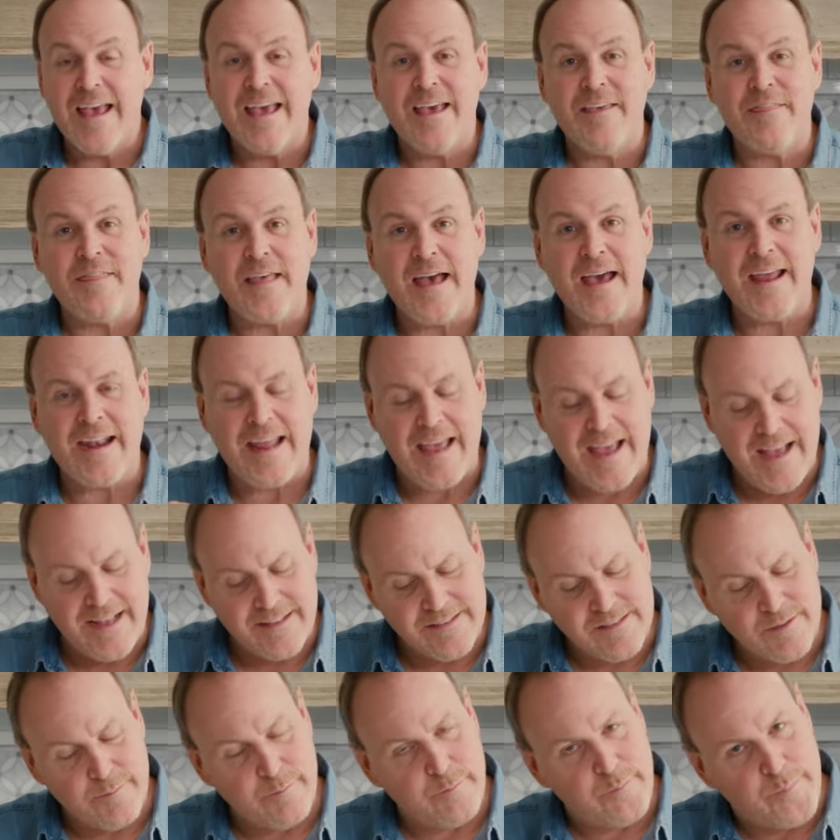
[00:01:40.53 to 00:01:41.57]
and that
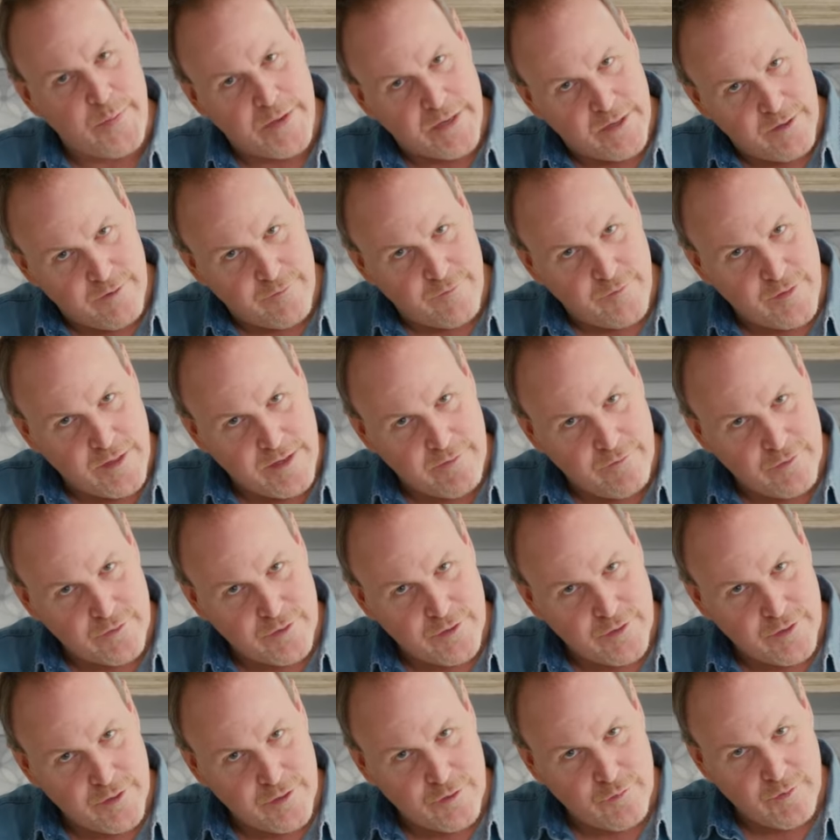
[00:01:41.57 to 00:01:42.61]
adds a bitter flavor
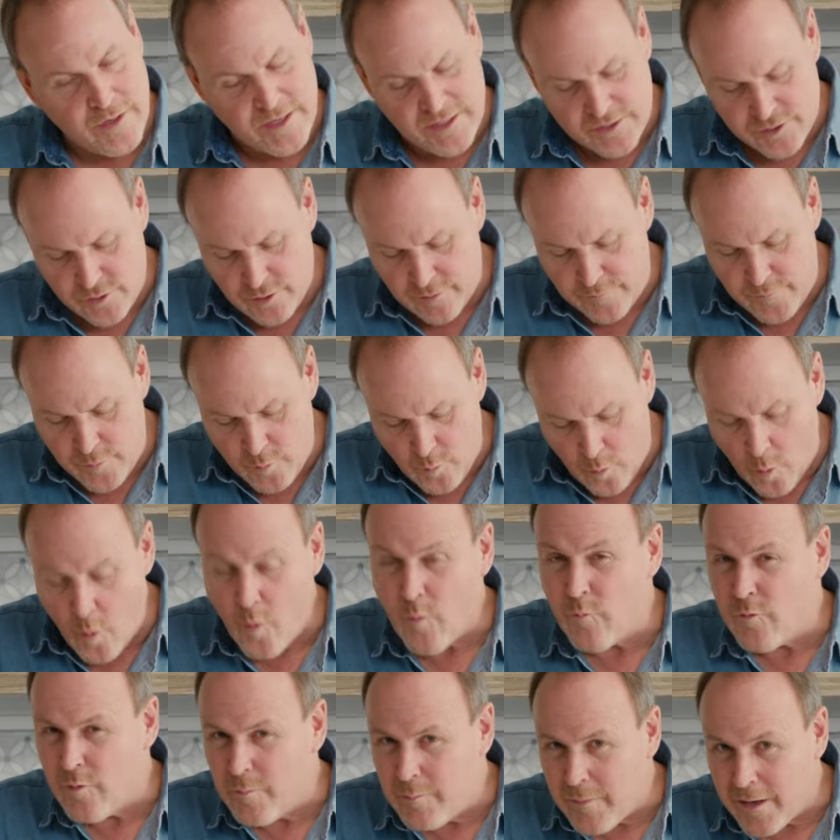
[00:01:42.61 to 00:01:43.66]
to the drink. So if you
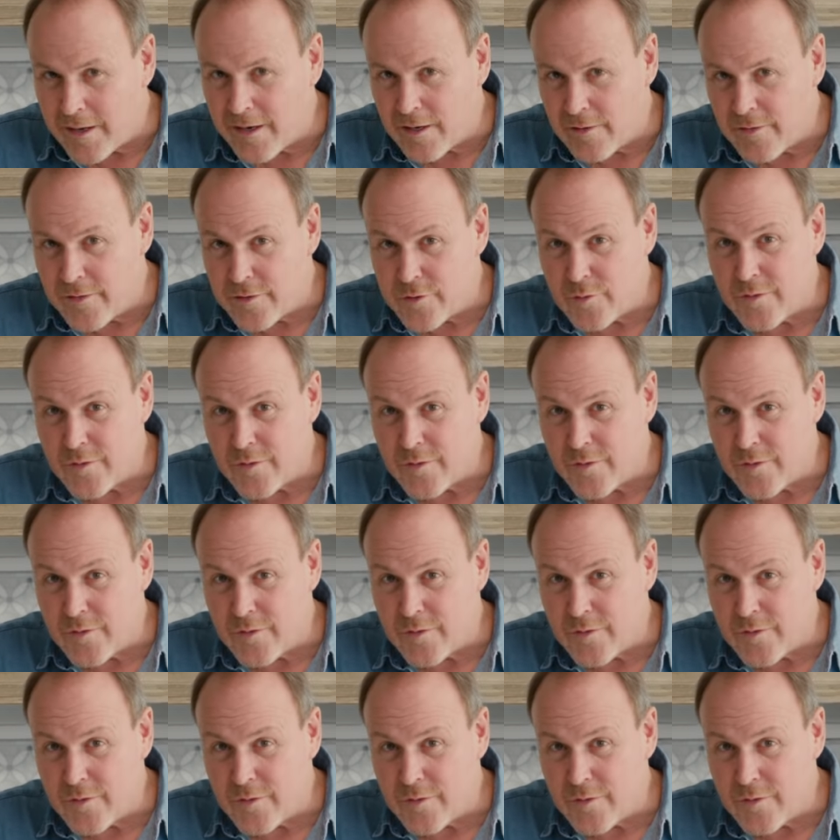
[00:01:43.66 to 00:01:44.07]
over muddle the